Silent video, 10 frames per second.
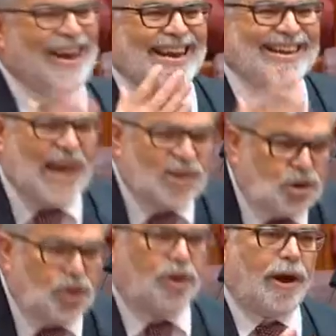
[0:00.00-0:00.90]
the
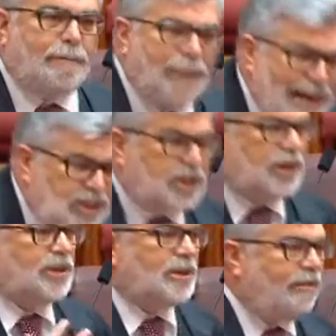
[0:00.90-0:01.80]
industrial
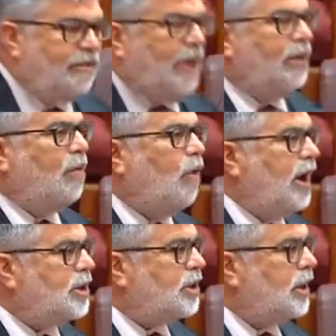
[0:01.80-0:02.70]
capacity to defend the
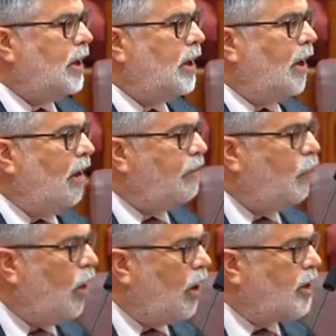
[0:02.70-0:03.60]
rights of
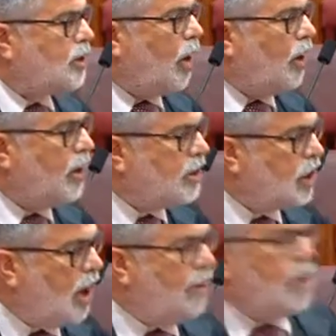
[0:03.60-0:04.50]
workers on the job,